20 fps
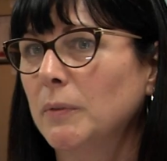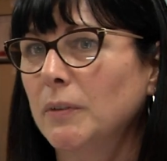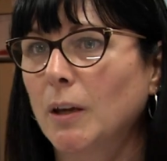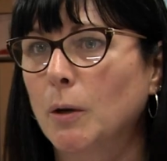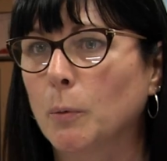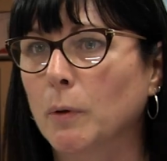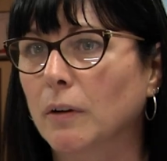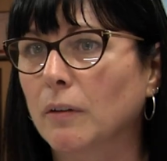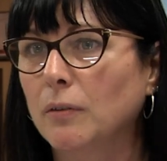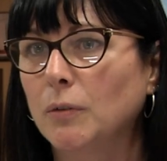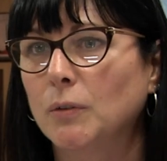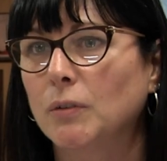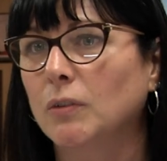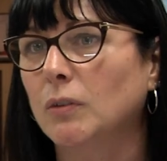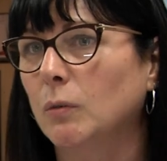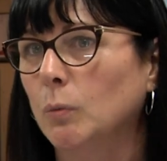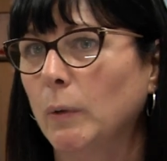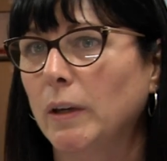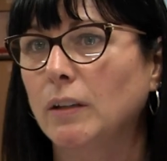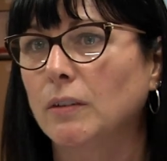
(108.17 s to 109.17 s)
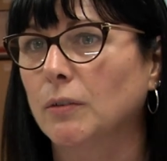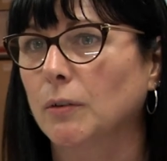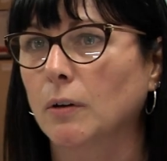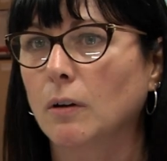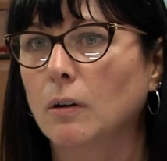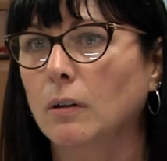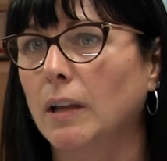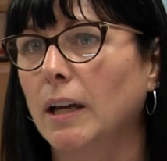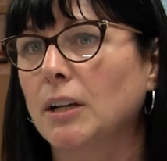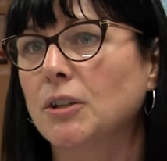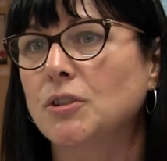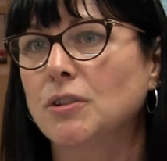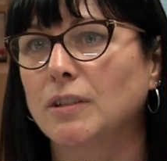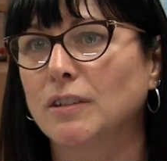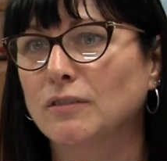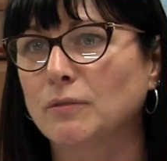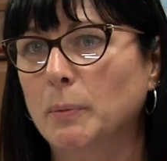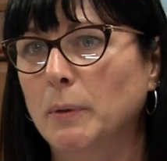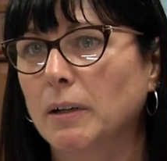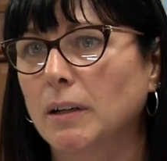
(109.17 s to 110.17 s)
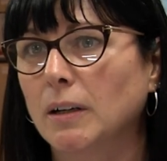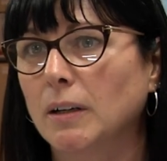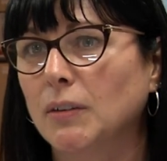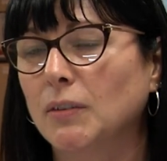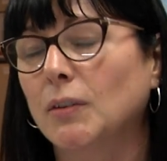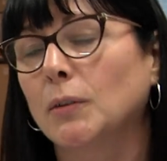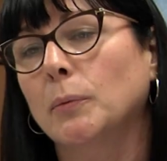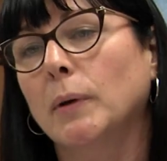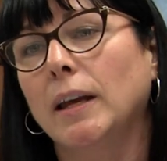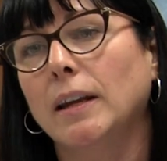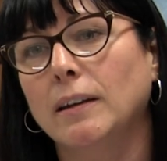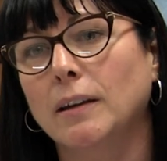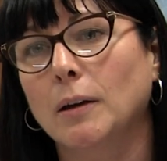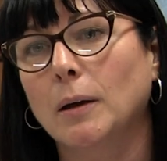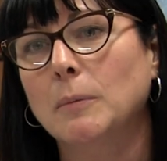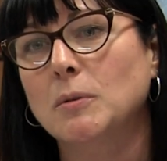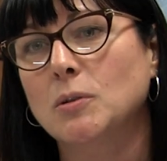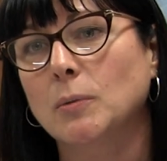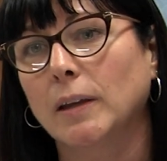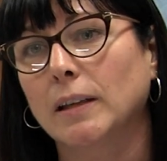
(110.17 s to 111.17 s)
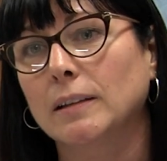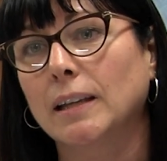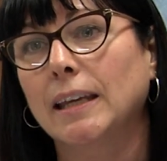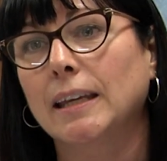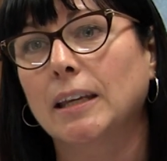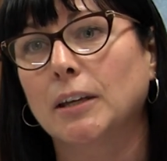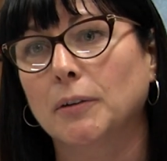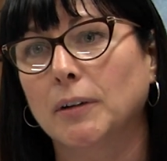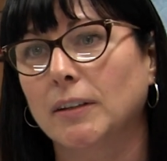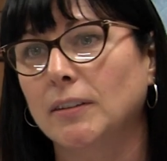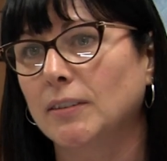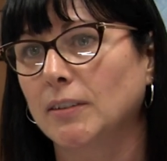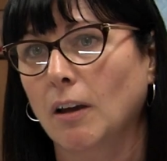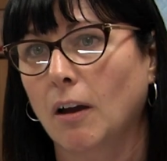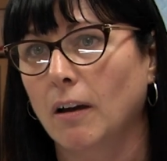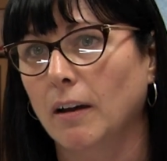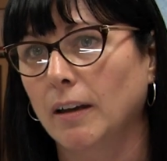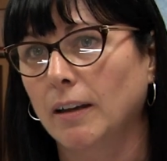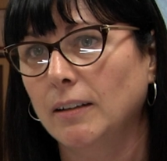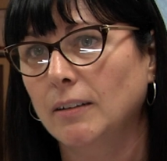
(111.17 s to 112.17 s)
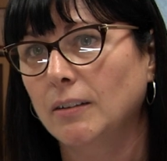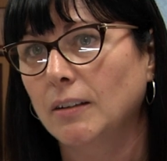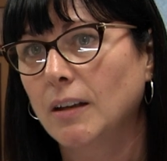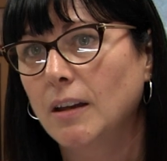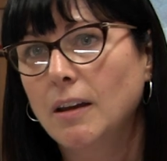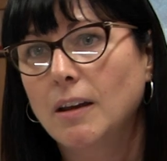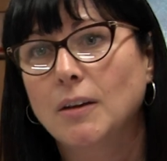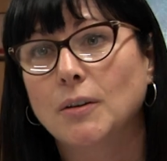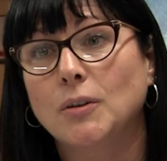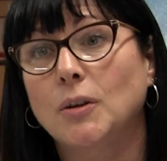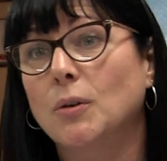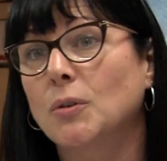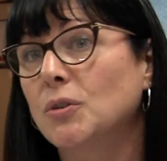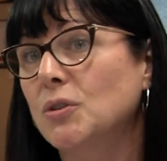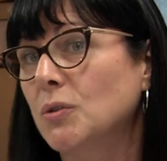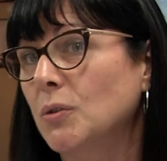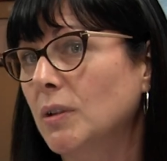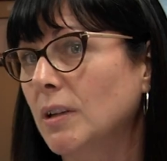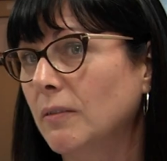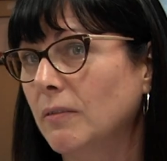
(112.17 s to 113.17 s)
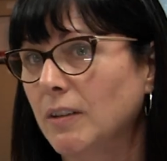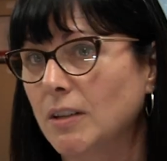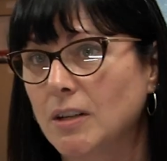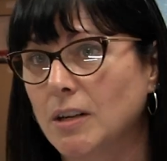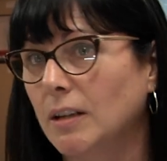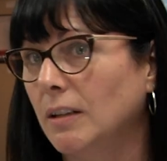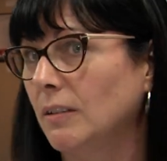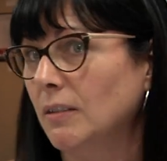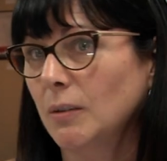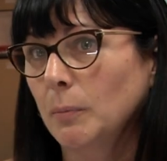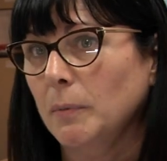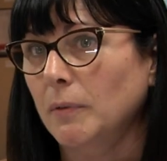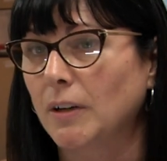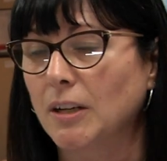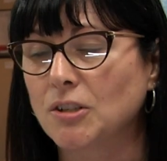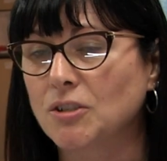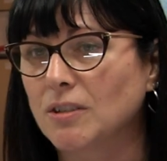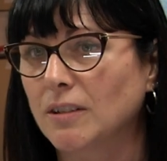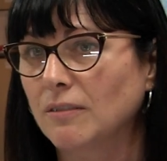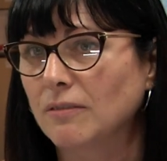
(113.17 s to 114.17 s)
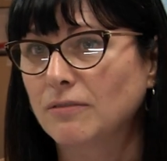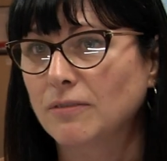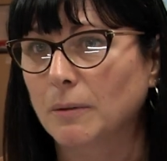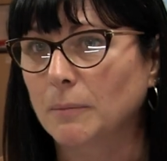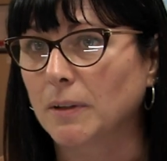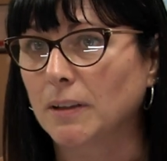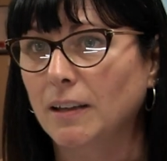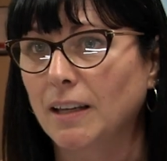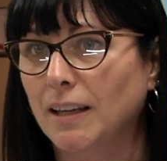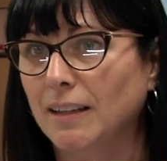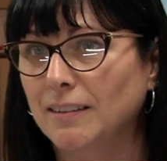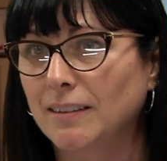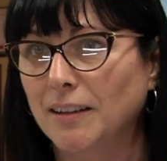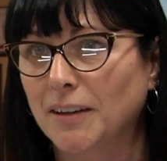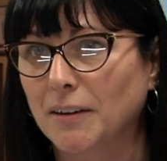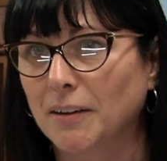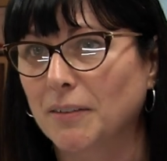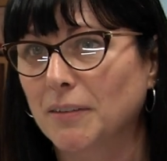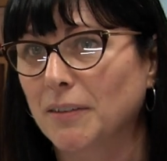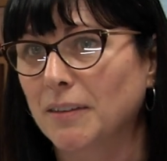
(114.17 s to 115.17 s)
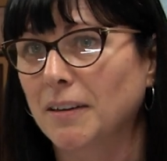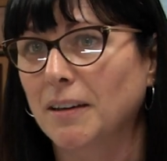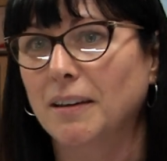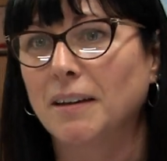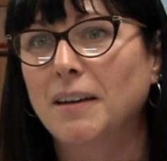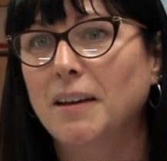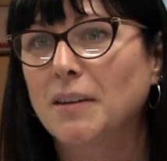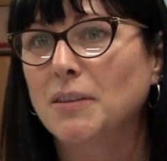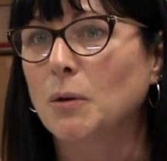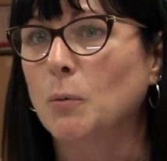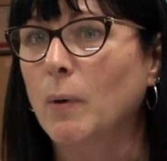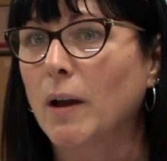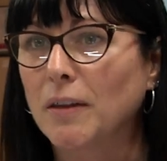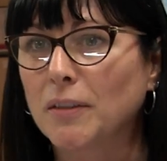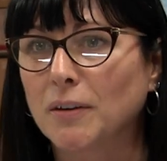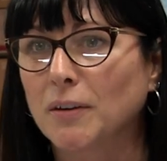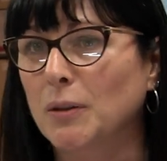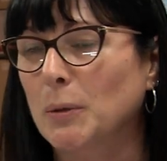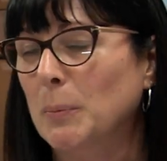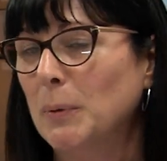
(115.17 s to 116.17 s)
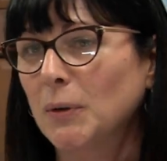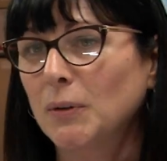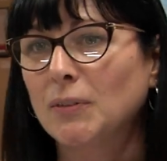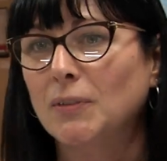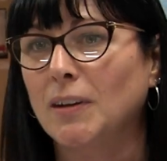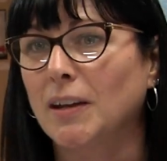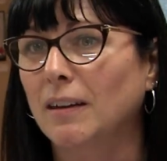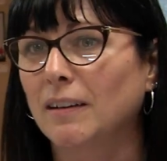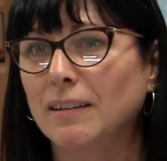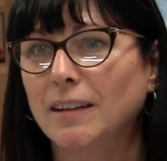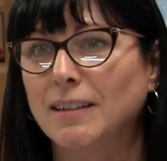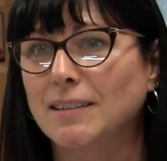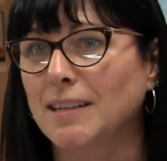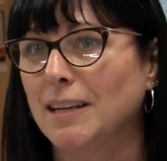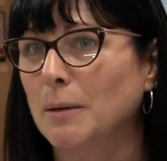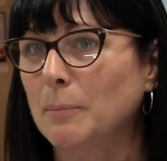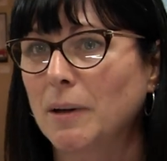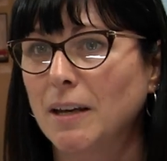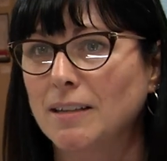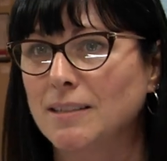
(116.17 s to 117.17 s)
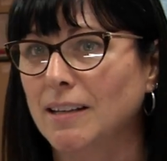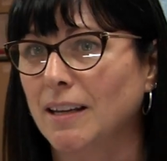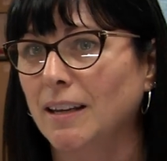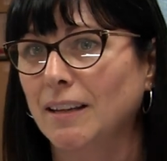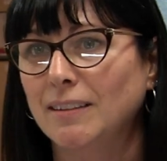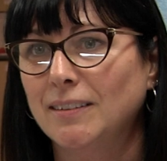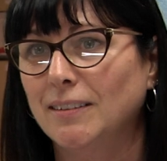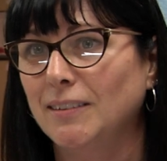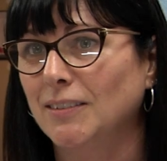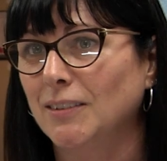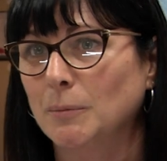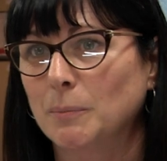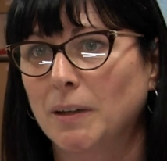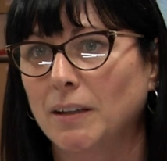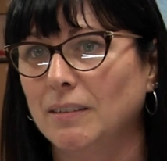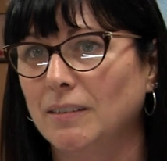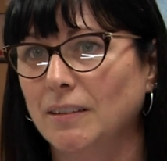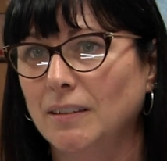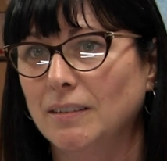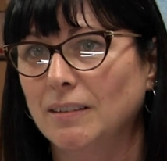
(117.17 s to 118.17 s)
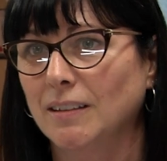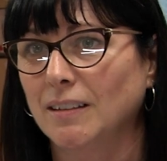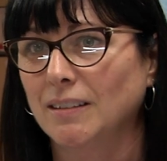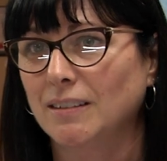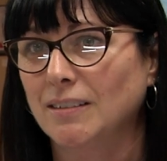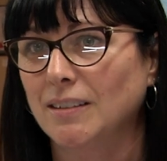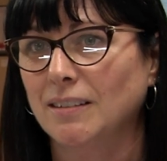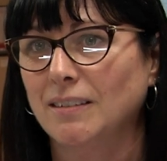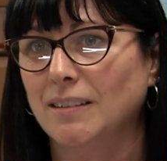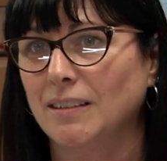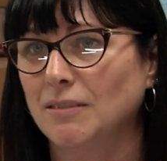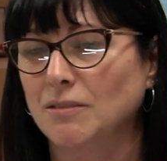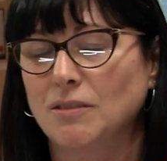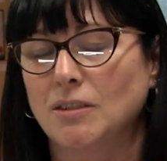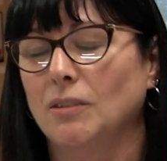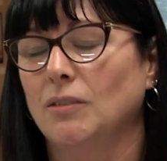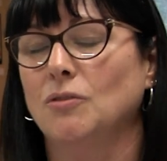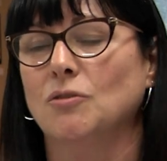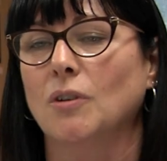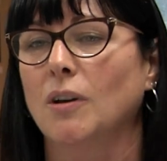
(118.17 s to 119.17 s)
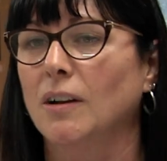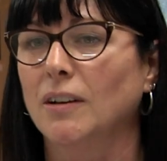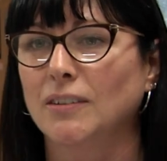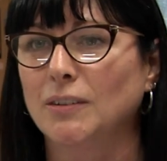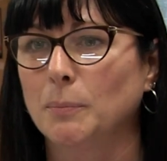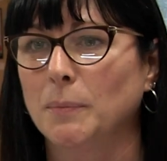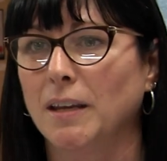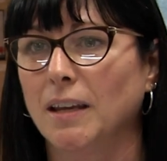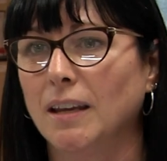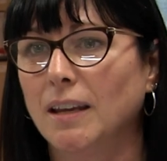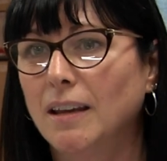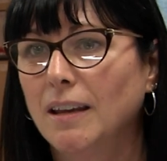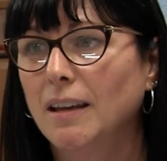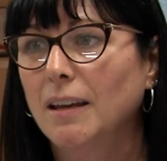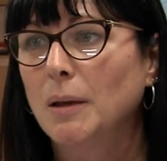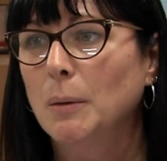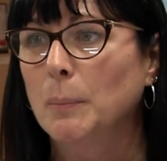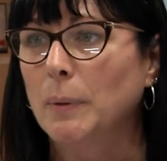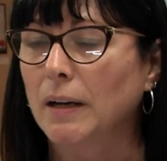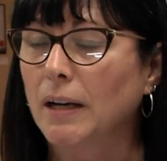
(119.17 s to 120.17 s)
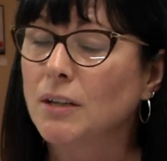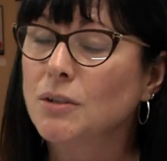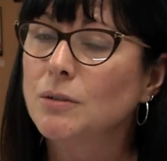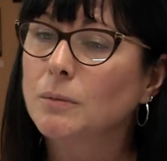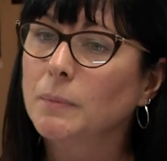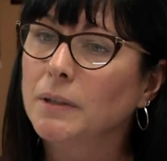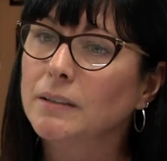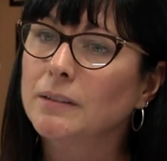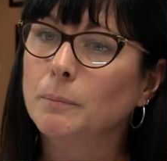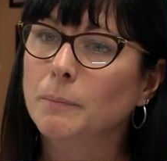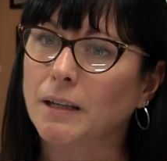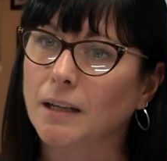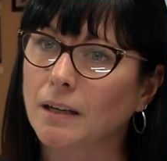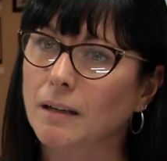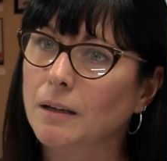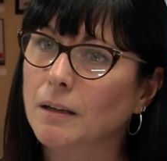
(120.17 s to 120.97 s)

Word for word: I work through suites or collection of work. So right now I'm doing Lake Erie skies. No short of inspiration from the lakes here. The, the weather, the personality, day by day, season by season, it's just, it just draws me. But I do mixed media.